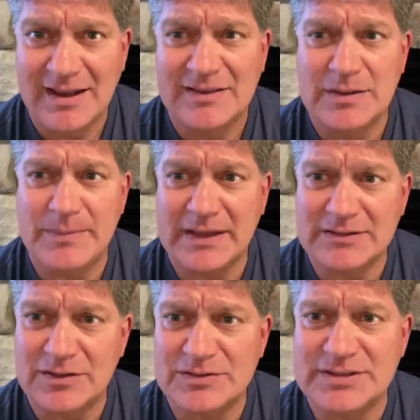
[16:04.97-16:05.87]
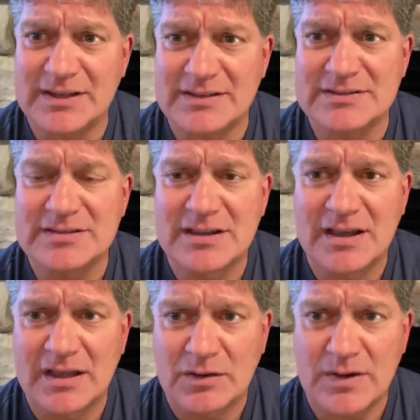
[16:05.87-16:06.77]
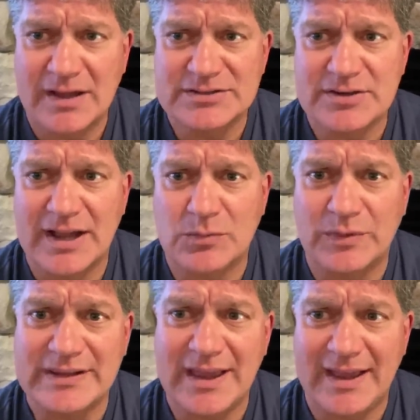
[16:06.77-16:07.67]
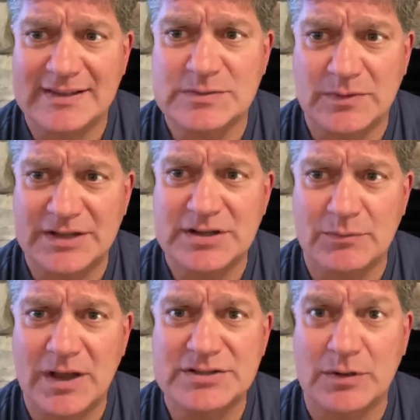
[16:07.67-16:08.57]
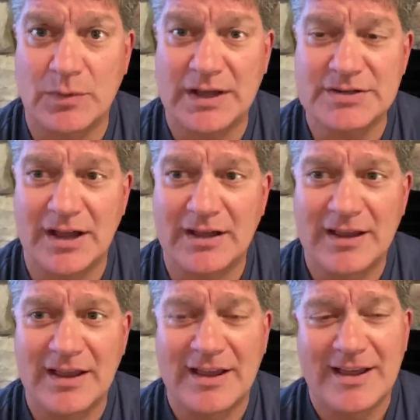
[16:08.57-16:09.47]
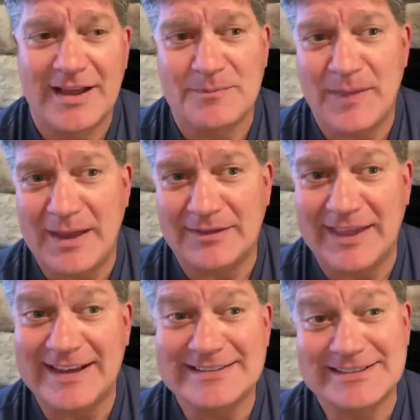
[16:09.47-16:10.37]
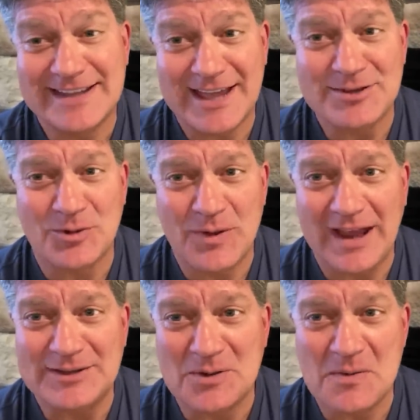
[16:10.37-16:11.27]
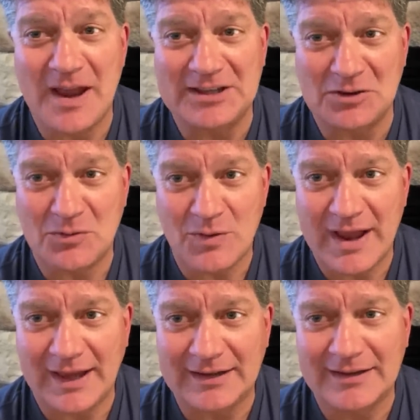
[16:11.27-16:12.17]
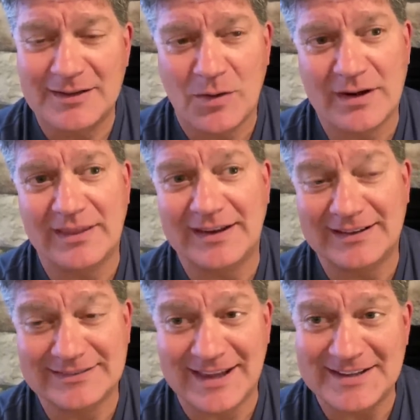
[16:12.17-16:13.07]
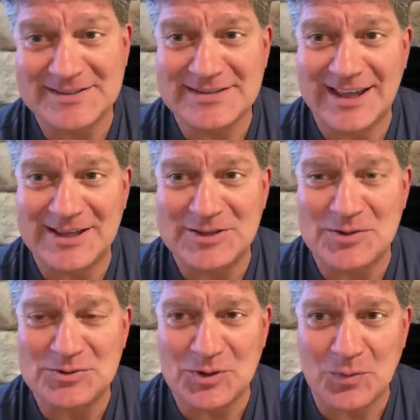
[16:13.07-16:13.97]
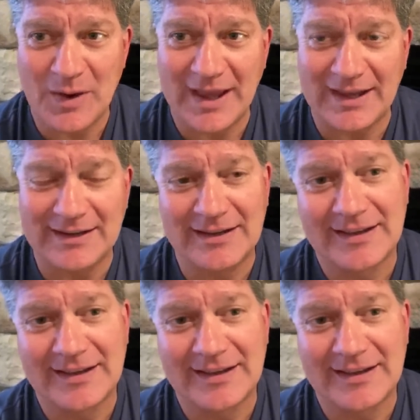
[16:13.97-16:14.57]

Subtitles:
the big news is CrowdStrike recants Russia, Russia, Russia. They didn't say Ukraine, Ukraine, Ukraine, or they didn't say Ukraine,